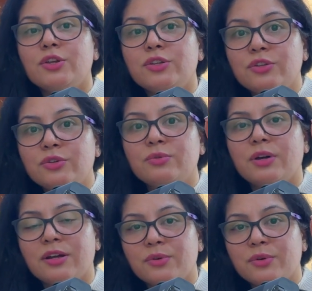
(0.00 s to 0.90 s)
you
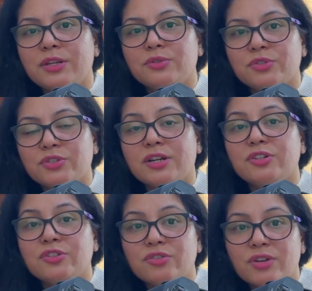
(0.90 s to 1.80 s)
are going to start
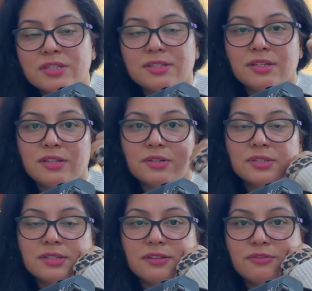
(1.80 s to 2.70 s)
trusting
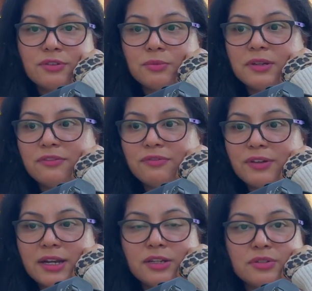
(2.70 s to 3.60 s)
yourself. You will
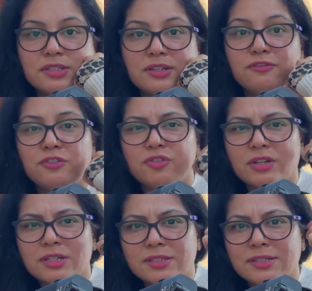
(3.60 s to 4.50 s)
find yourself
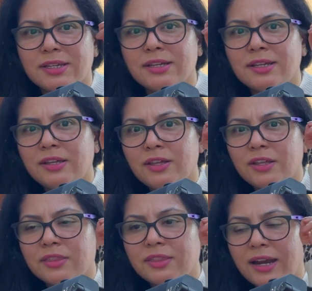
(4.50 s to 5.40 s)
trusting
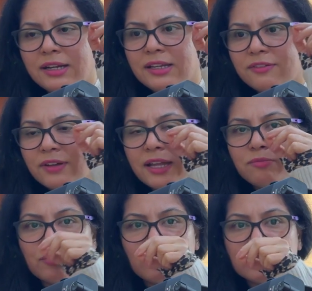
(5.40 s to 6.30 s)
that
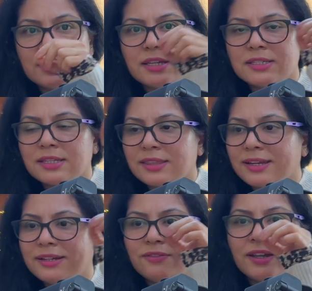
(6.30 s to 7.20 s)
divine process and
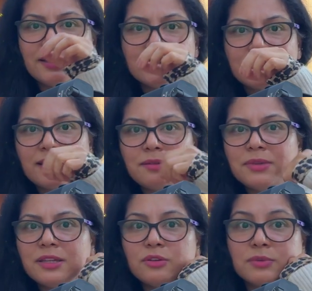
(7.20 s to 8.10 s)
that divine
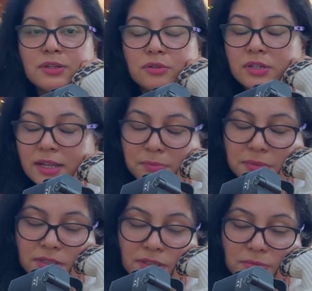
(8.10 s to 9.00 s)
timing. You will not get
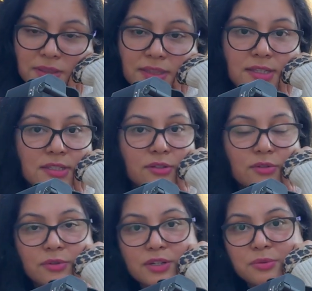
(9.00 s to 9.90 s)
perturbed when things are
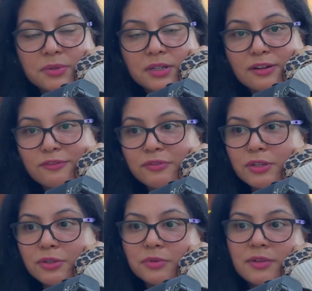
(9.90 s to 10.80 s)
not going to work out for
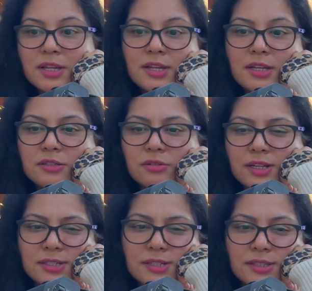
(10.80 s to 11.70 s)
you. So
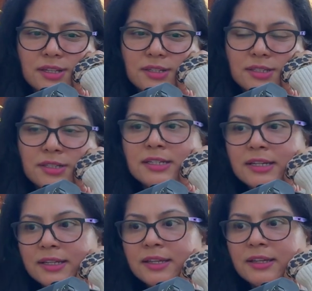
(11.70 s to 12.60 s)
let's say there is a
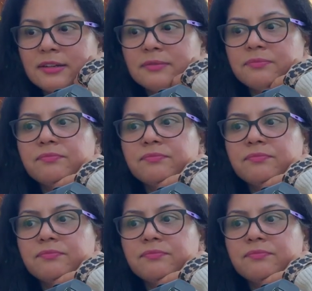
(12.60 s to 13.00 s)
delay in